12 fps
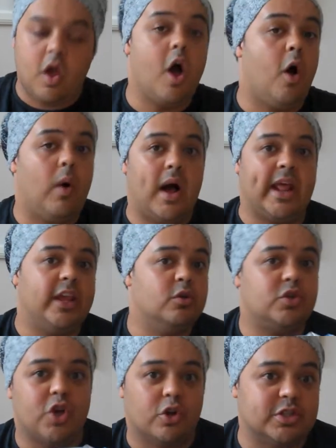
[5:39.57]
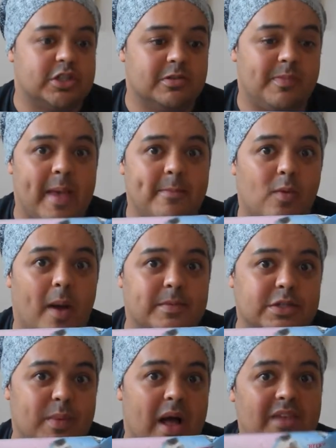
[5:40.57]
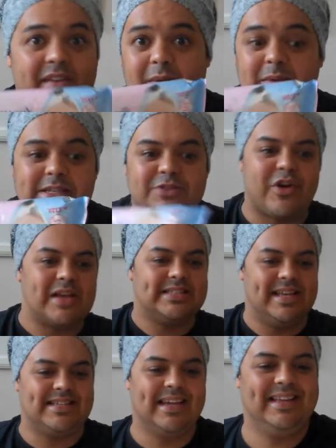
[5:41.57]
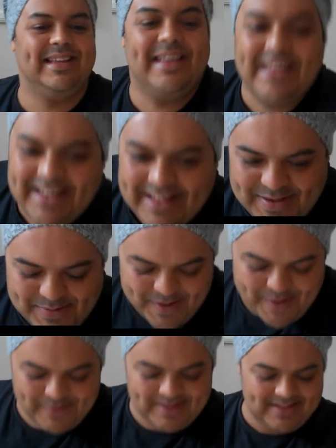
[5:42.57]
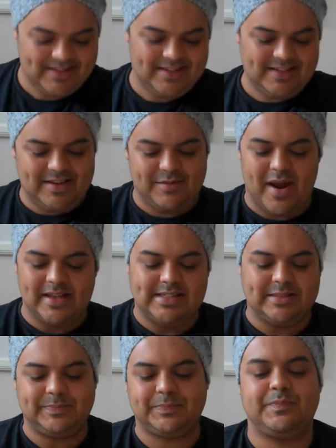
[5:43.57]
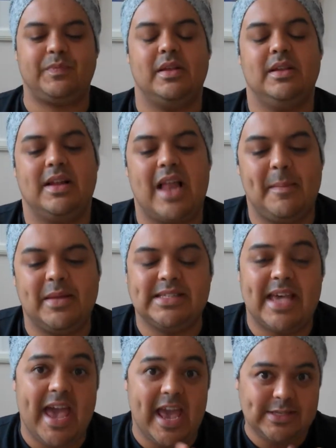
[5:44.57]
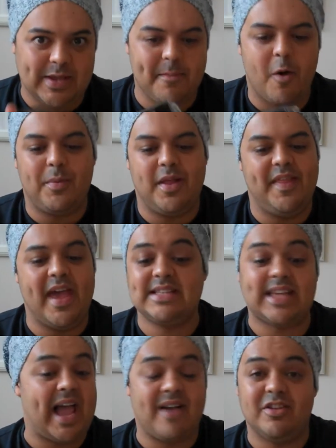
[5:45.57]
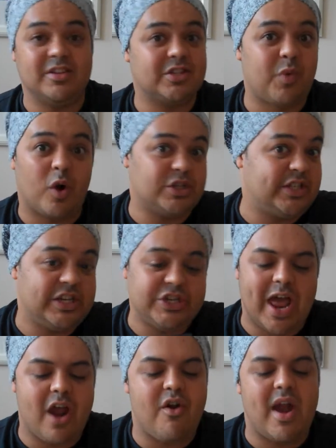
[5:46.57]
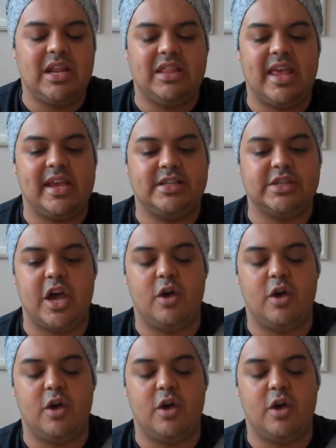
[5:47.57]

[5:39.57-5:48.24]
Oh, I use Johnson's baby wipes as well, if anyone's interested. There we go. Right, Glamour Days. I'm opening this. I haven't swatched it yet or anything, so...